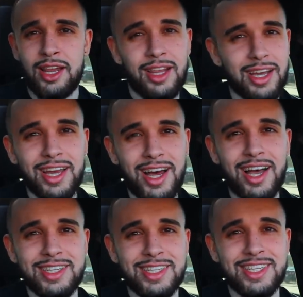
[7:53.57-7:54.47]
Look at
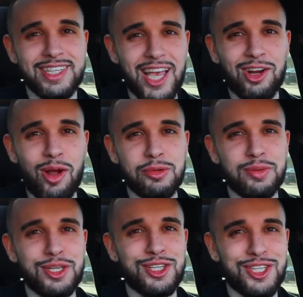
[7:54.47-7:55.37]
us. Zekrom is
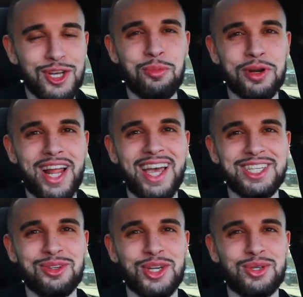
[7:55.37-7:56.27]
being super
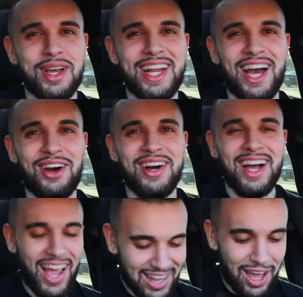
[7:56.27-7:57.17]
nice to us right now.
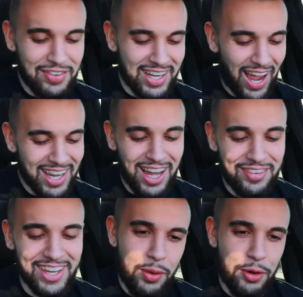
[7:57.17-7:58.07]
I love it, I
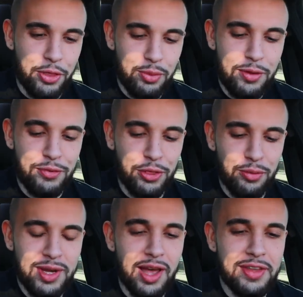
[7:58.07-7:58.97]
love it. We're three for
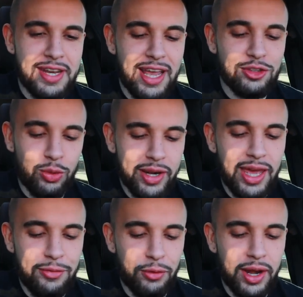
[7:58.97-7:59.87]
three on the day,
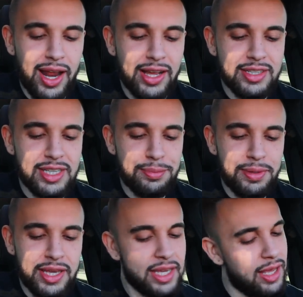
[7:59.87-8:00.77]
twenty-eight forty-nine C
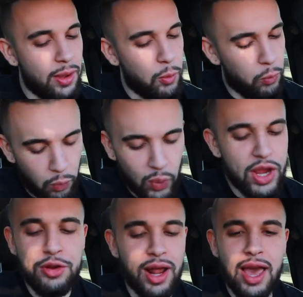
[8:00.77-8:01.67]
P.
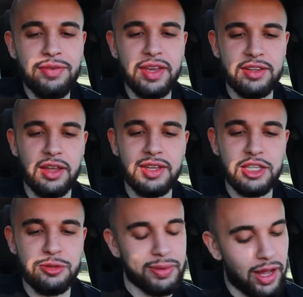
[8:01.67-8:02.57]
Weird I Vs on this, but